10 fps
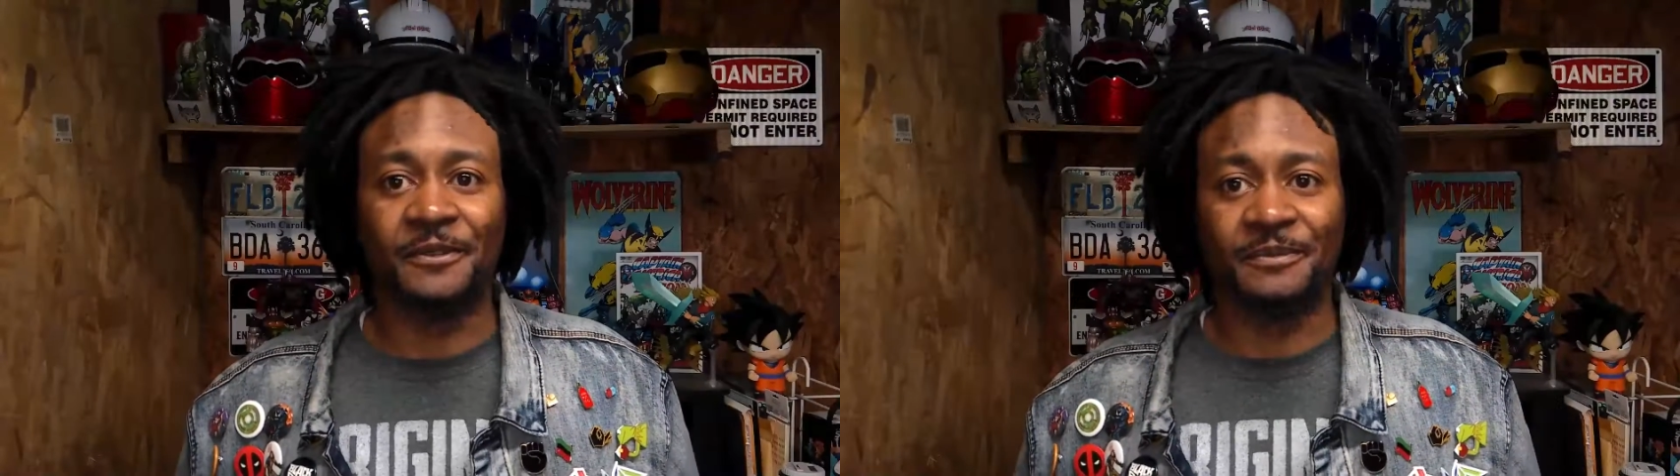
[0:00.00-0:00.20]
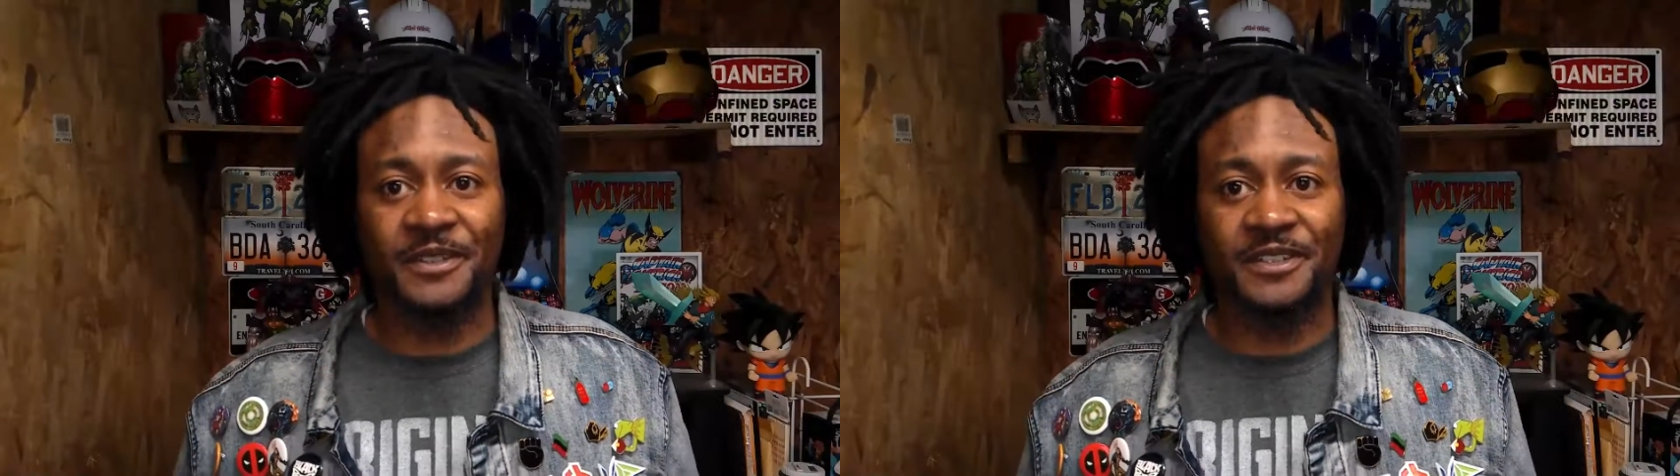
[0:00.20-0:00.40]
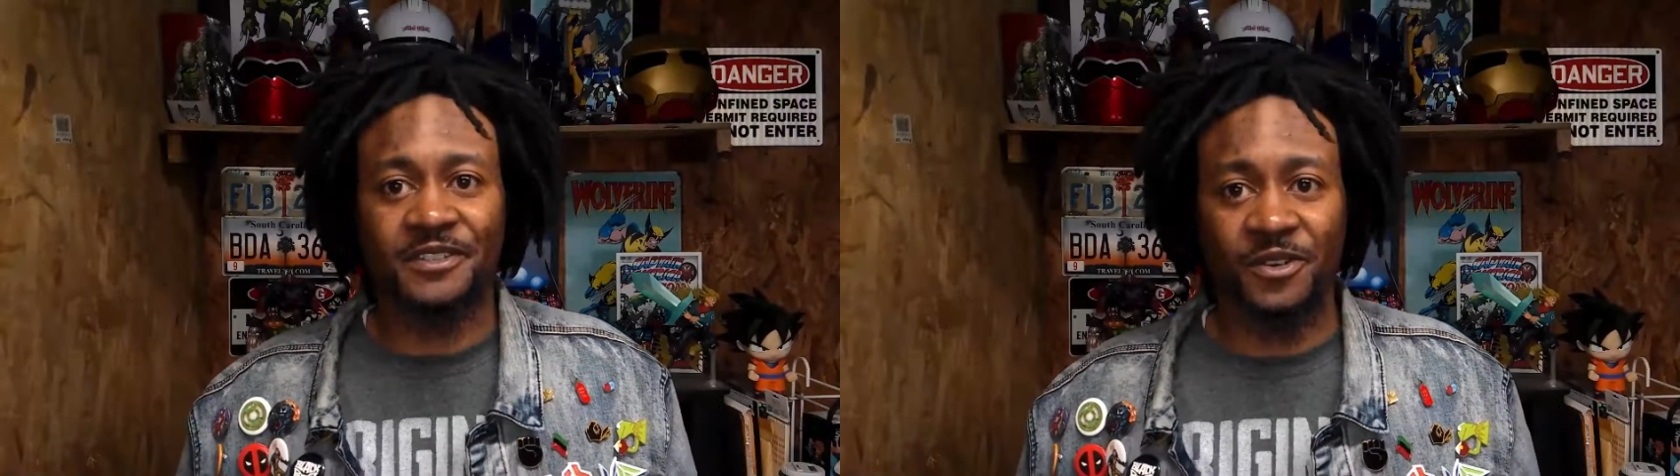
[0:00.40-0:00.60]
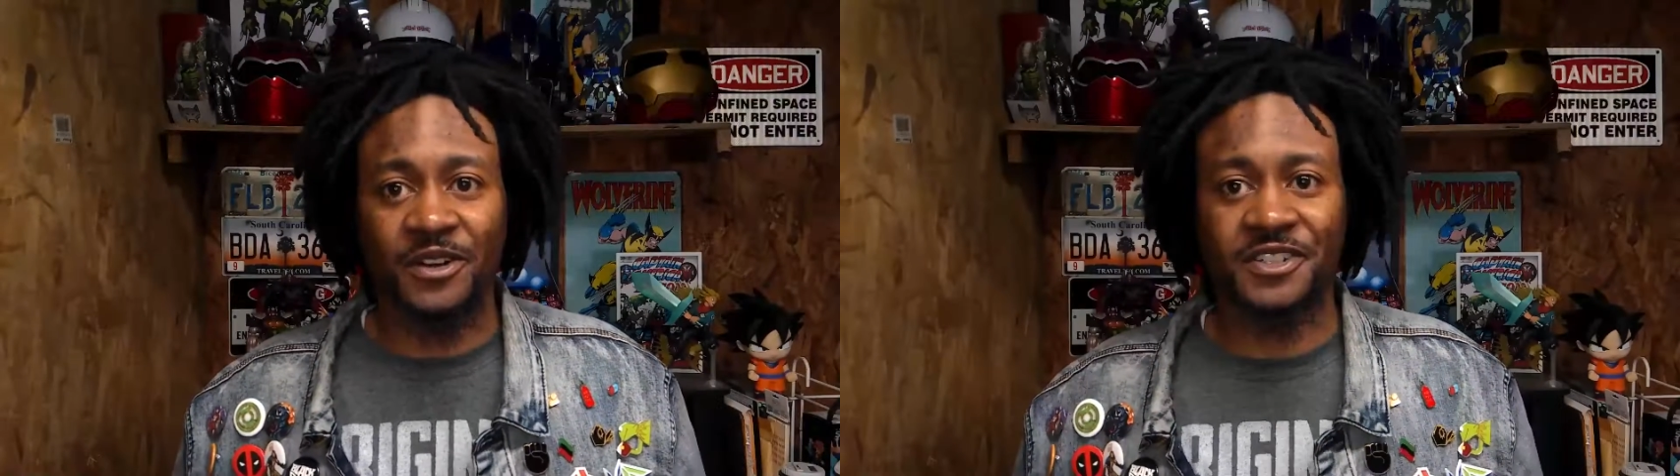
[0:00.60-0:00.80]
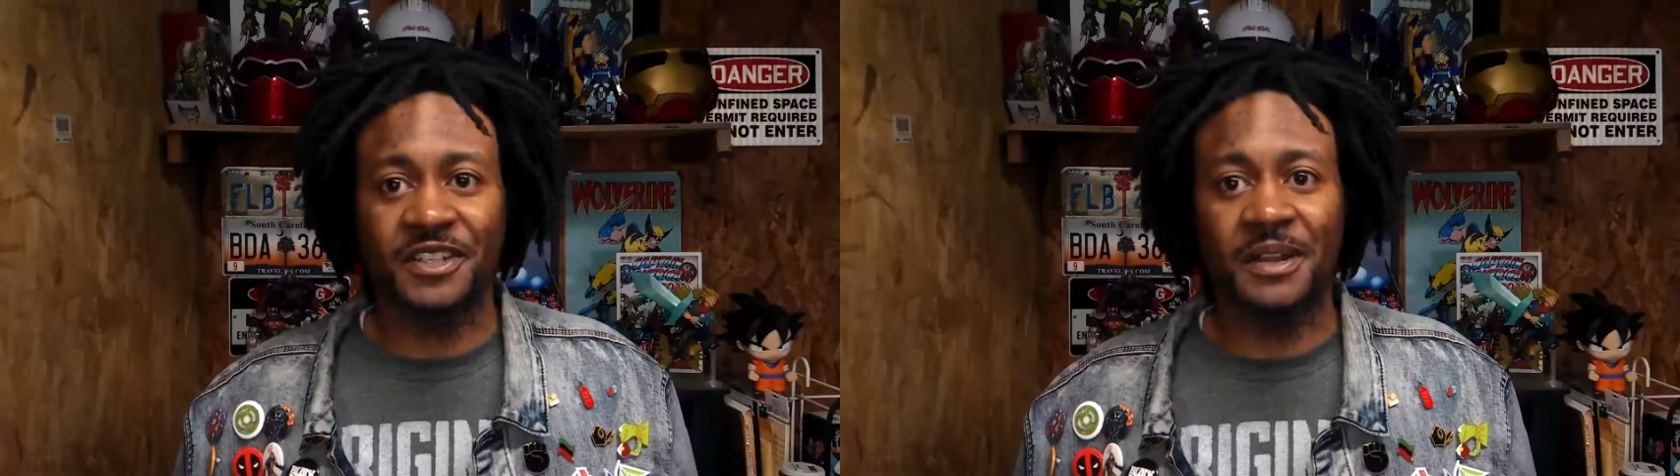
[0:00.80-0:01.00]

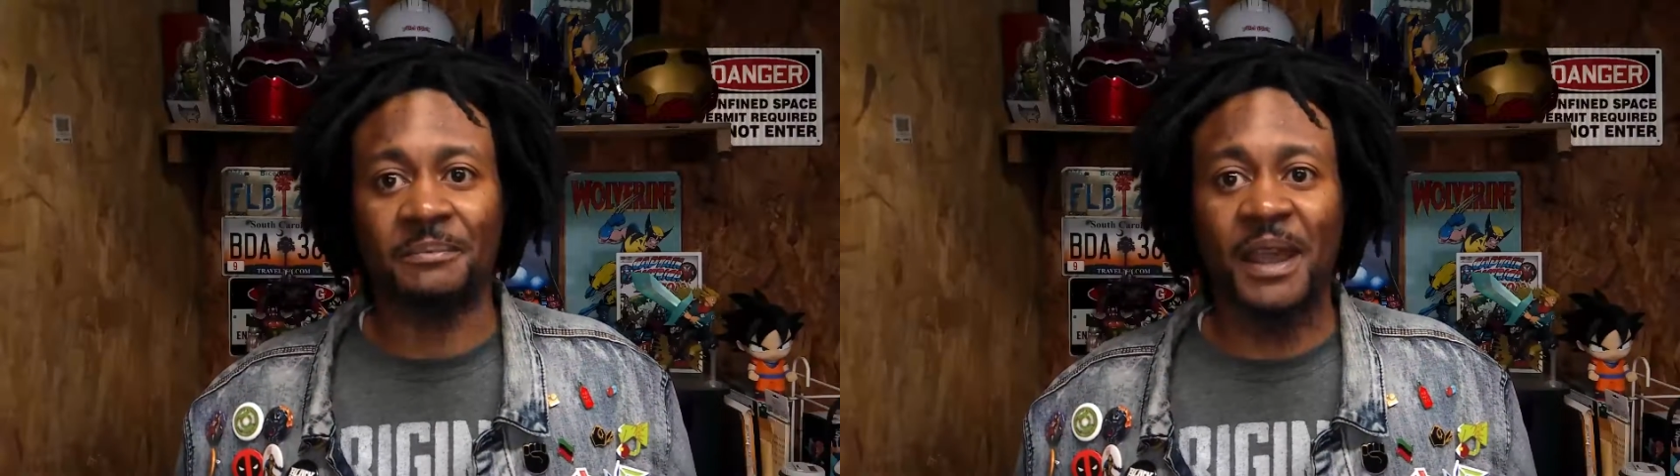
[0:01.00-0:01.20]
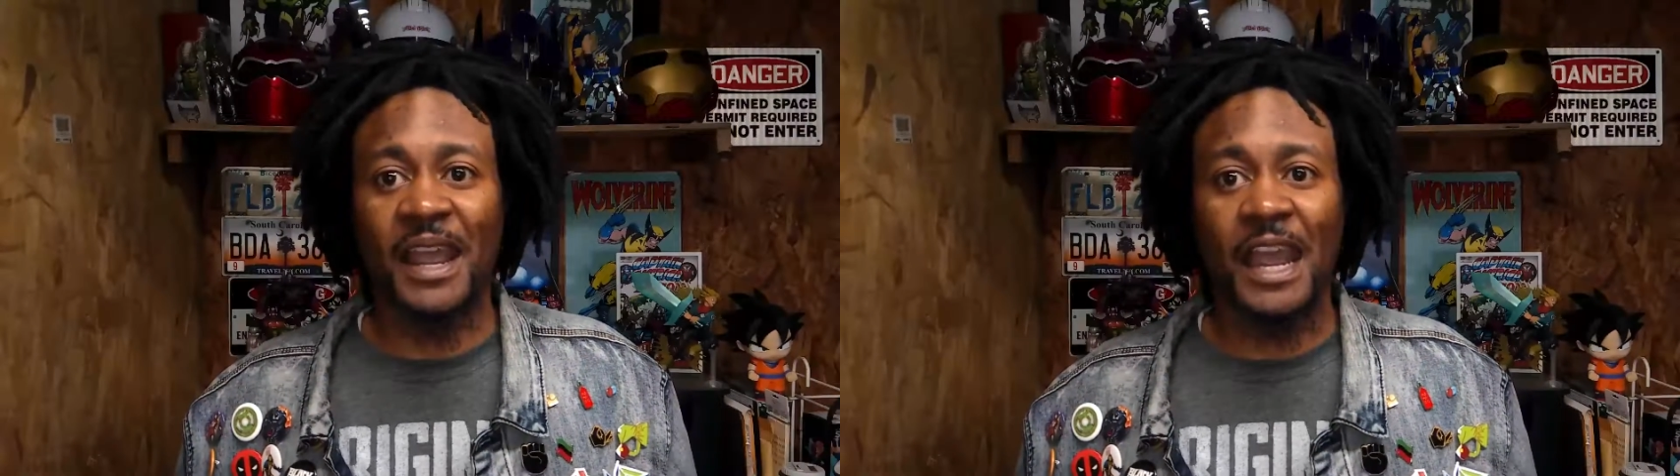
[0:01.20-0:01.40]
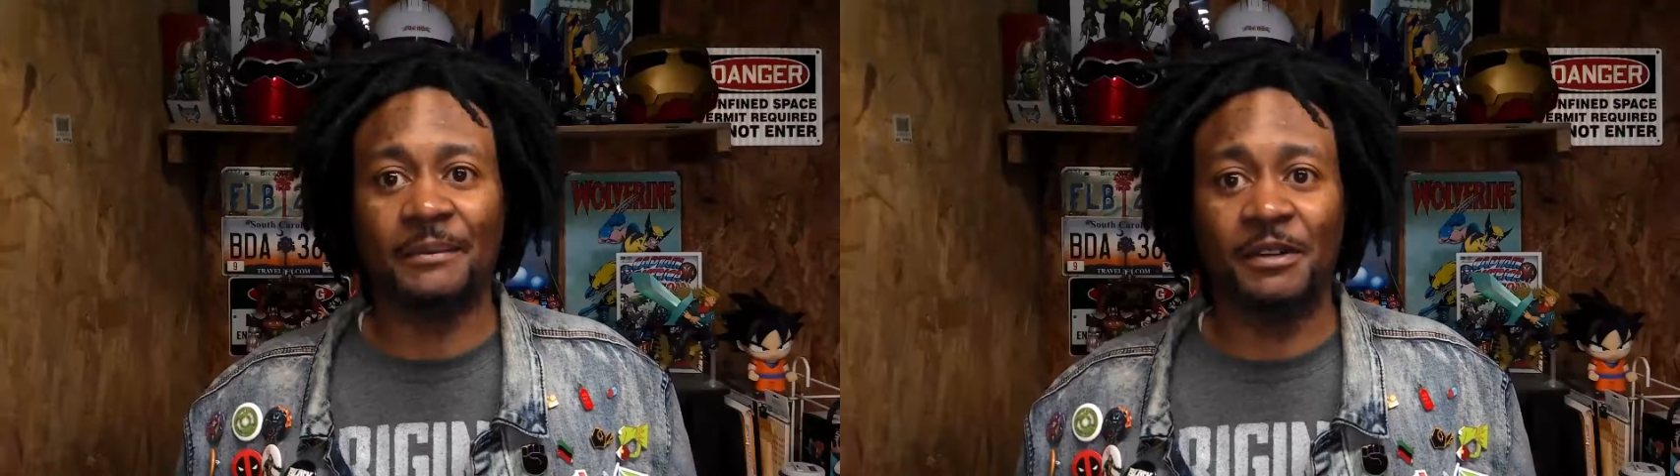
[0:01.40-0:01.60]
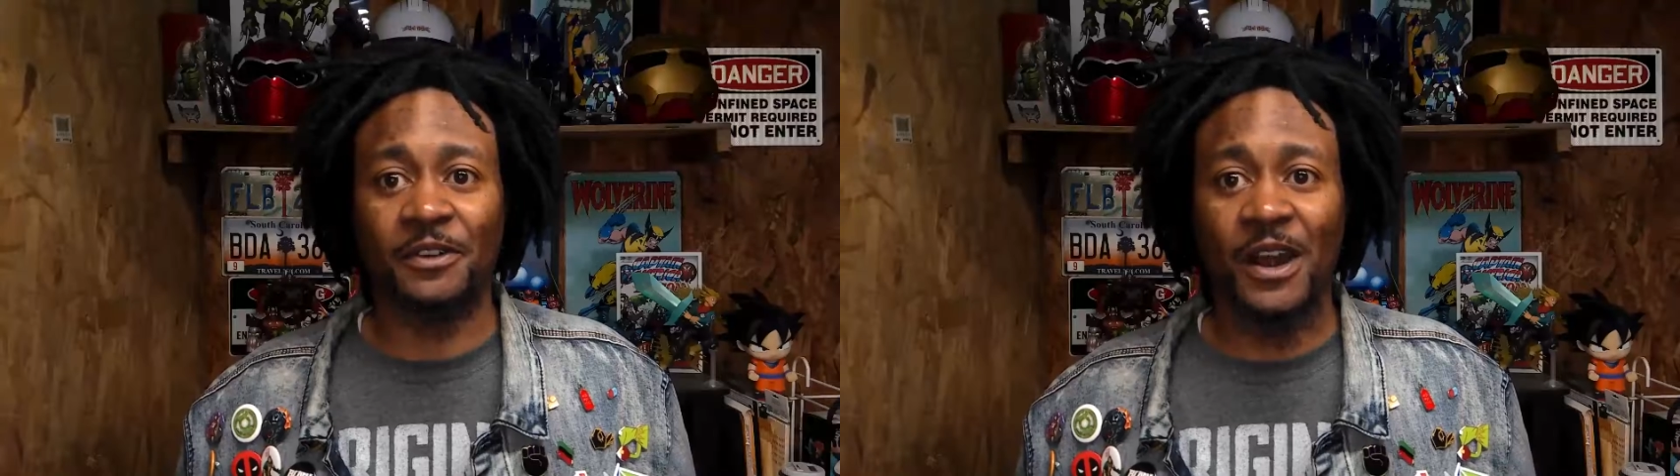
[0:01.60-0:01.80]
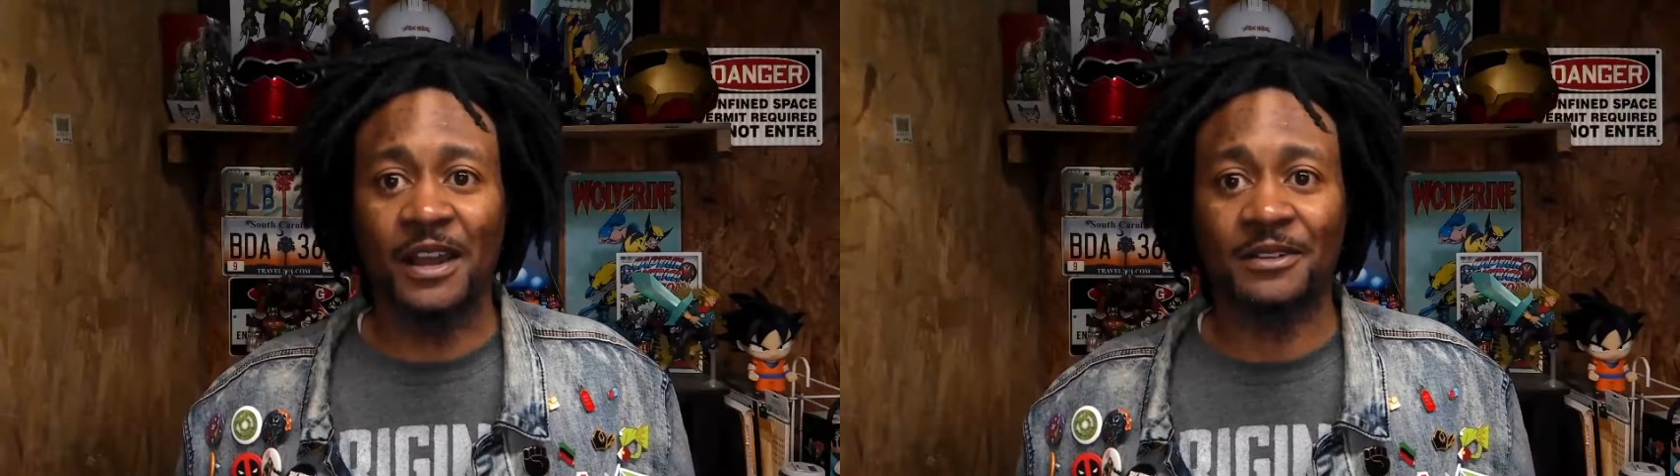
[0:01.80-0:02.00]
destruction and the mayhem of
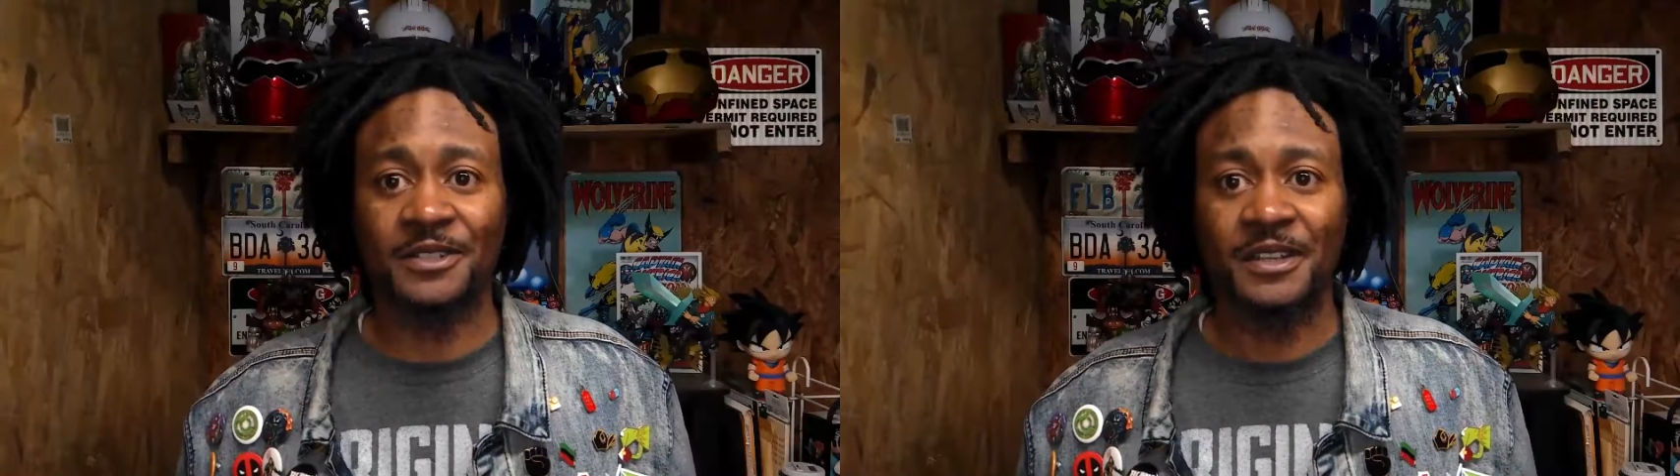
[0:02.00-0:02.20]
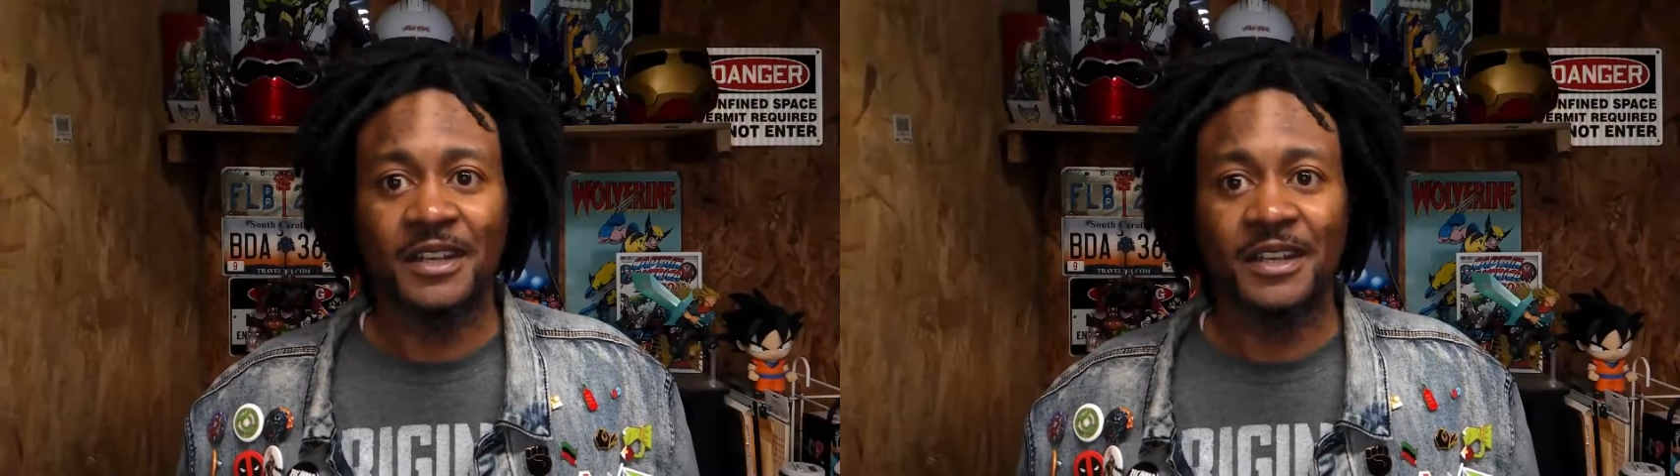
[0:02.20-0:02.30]
her house,